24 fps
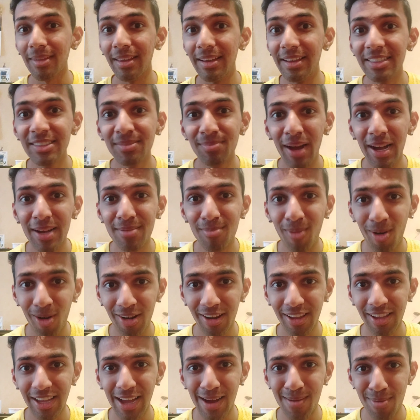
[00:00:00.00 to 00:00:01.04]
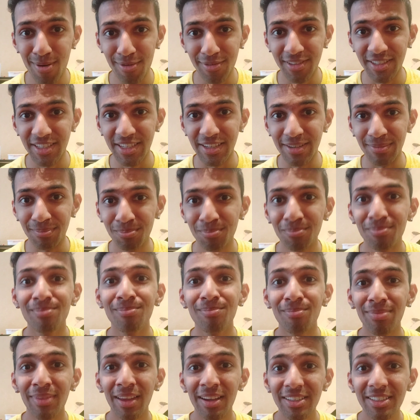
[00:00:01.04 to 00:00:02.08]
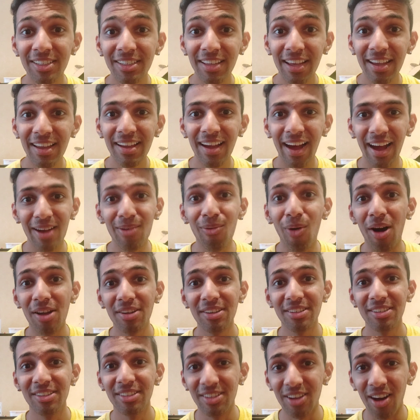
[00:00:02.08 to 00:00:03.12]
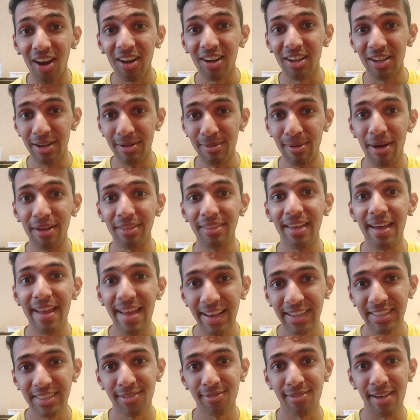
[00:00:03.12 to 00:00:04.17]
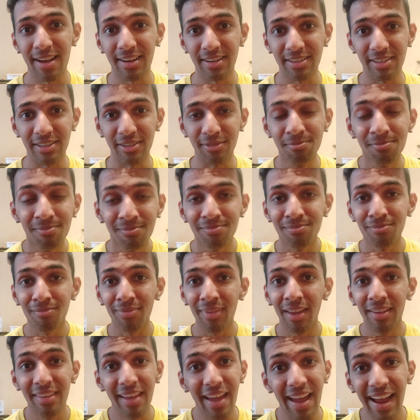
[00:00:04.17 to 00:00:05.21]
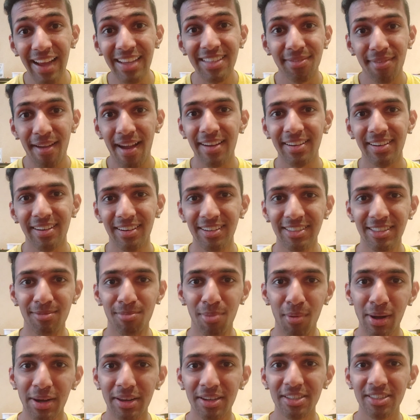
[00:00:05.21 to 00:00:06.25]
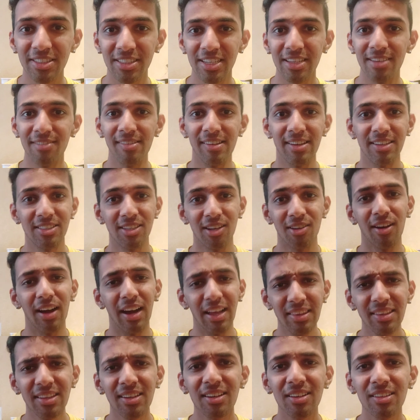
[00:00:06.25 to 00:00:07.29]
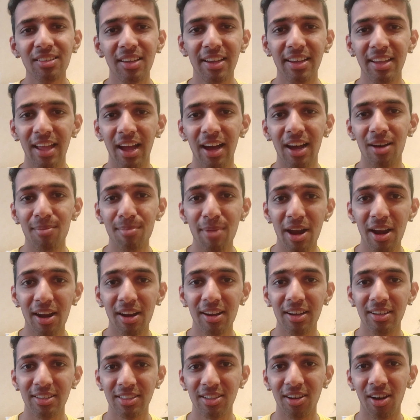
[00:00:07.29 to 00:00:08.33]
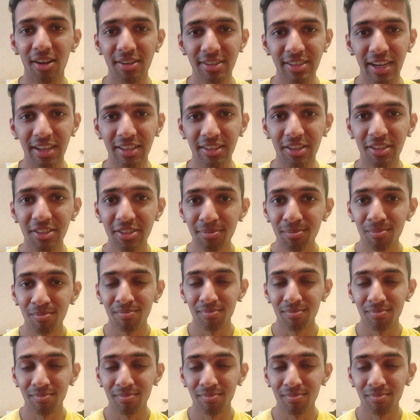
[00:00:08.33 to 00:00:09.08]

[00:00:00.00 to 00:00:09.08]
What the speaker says: is my morning cup of tea. Today, I wanted to talk about The X Factor. The X Factor is a British TV show, a little like America's Got Talent,